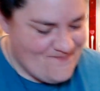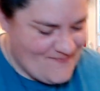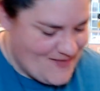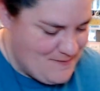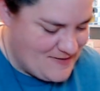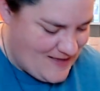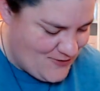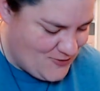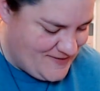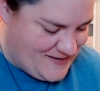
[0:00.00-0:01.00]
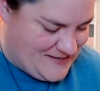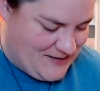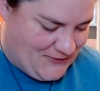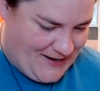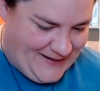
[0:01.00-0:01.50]
Massaging
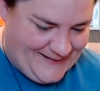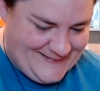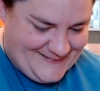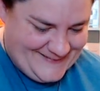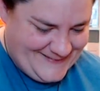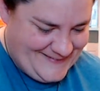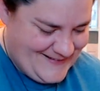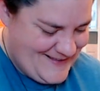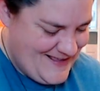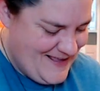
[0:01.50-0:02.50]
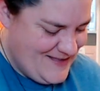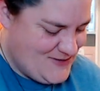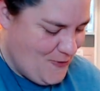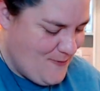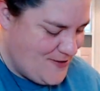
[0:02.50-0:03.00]
Cecilia.
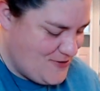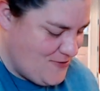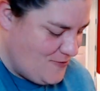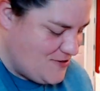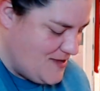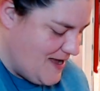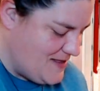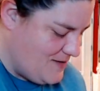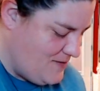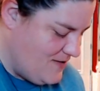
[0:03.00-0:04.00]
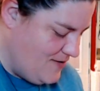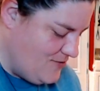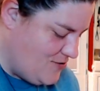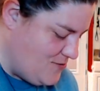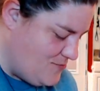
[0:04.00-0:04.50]
So much so she had to
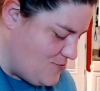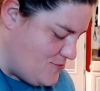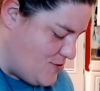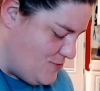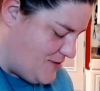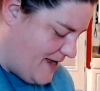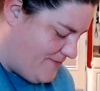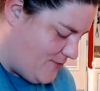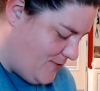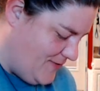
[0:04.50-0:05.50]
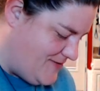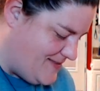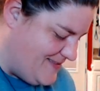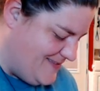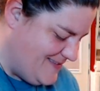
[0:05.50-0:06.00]
toot toot toots afterwards.
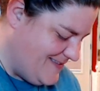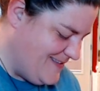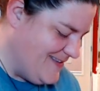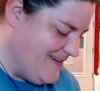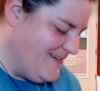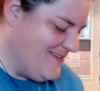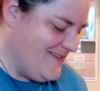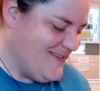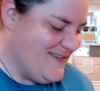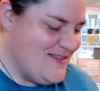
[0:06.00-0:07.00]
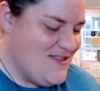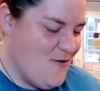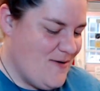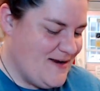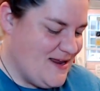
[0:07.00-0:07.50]
No
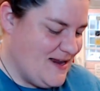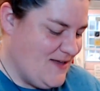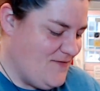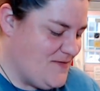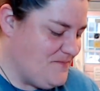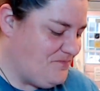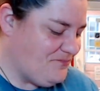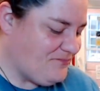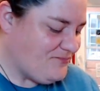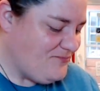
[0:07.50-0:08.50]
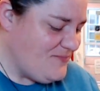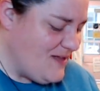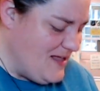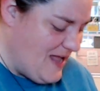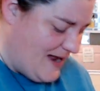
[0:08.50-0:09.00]
one can give massage.
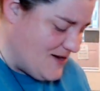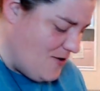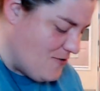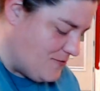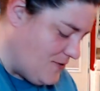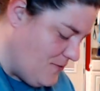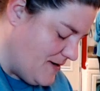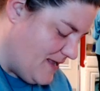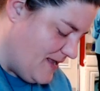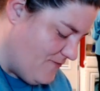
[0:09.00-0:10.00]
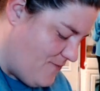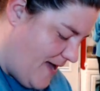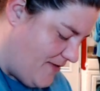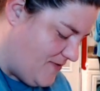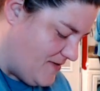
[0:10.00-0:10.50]
I know. No one can give
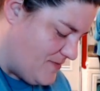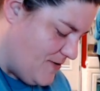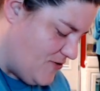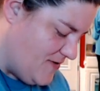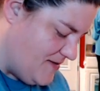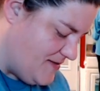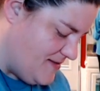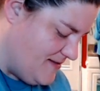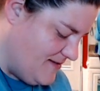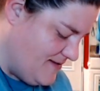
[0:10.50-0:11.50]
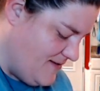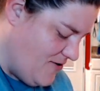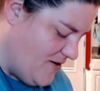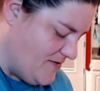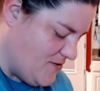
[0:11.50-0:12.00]
baths as much as,
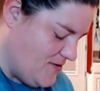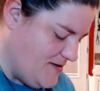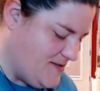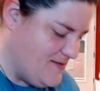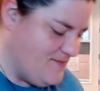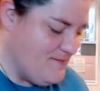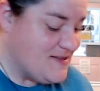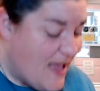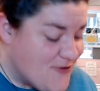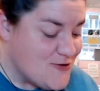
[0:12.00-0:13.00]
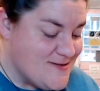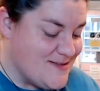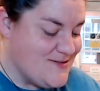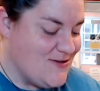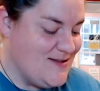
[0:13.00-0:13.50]
or as good as massages
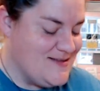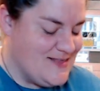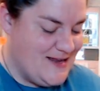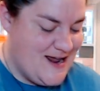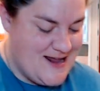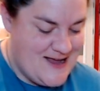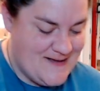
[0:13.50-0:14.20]
as good as Linetti.